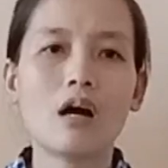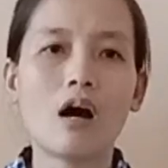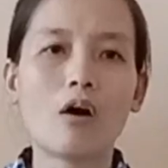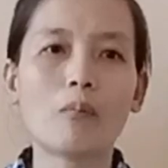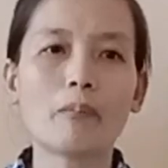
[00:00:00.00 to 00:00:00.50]

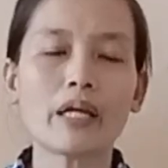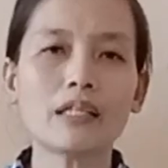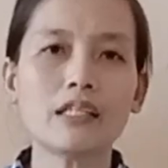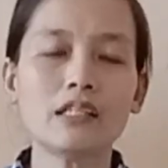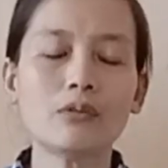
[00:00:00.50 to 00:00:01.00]
how
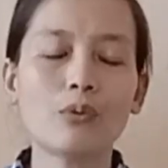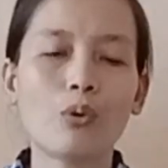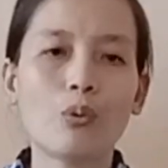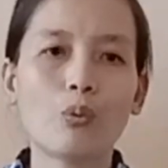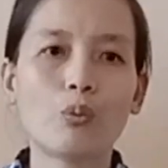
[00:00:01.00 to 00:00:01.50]
many,
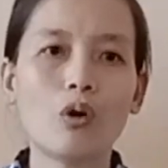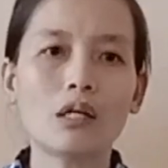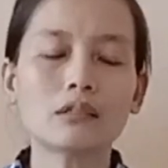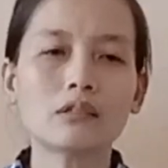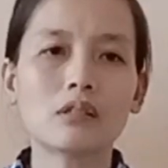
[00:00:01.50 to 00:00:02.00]

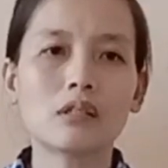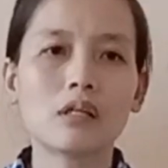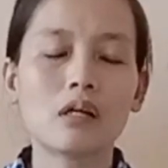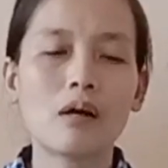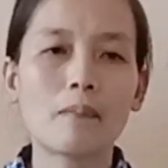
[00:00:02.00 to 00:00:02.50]
what,
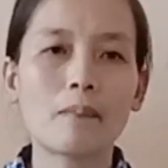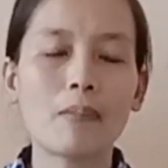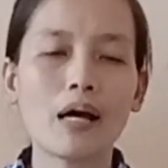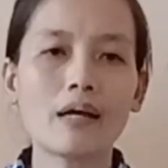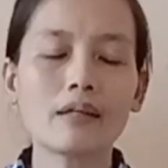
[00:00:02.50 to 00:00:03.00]

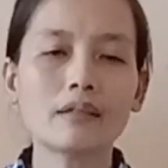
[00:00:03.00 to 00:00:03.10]
my,